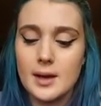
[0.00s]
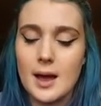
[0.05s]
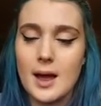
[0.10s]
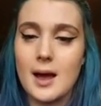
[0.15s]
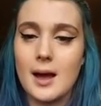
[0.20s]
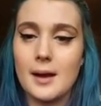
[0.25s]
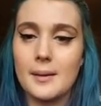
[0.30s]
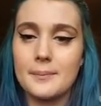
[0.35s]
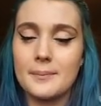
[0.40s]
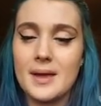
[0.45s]

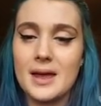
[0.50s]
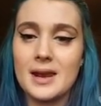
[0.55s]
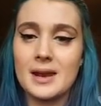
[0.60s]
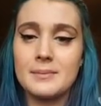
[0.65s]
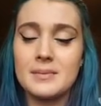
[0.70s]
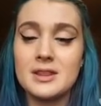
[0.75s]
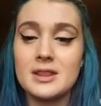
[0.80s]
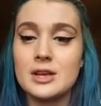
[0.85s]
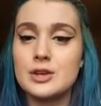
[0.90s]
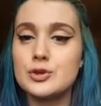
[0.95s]
um, and I
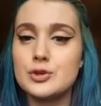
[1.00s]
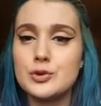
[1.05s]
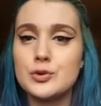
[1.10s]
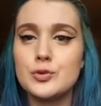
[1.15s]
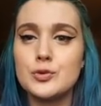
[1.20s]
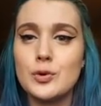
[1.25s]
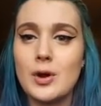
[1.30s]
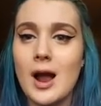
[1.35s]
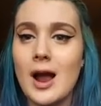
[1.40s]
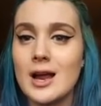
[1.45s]
mean, they
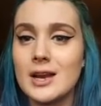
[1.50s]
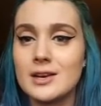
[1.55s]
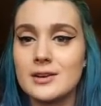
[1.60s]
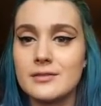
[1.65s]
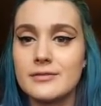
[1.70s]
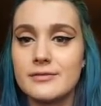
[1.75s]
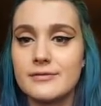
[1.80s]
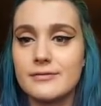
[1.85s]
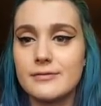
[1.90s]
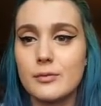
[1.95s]
do kind
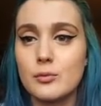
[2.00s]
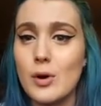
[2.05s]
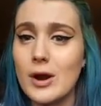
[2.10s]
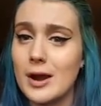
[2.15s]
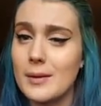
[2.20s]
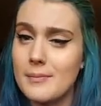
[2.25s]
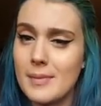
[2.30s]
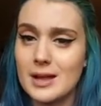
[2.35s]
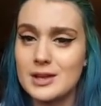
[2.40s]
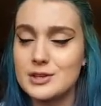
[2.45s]
of
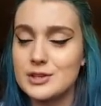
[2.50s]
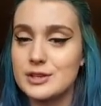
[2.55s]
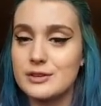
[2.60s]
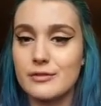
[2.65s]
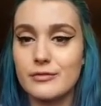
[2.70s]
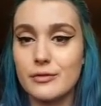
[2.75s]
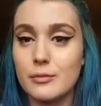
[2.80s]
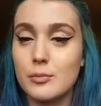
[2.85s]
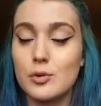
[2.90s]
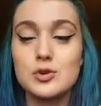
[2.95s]
recommend it
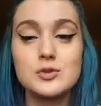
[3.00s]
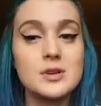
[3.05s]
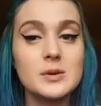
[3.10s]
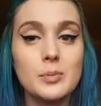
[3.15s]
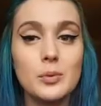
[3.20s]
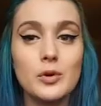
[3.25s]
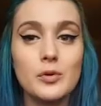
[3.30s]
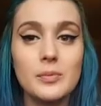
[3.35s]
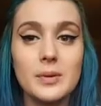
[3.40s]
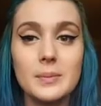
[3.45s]
for most
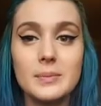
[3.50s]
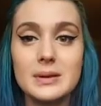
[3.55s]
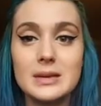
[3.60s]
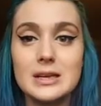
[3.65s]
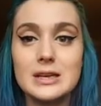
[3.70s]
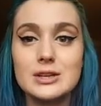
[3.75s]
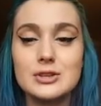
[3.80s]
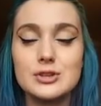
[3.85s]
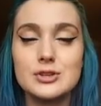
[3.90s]
people with BPD.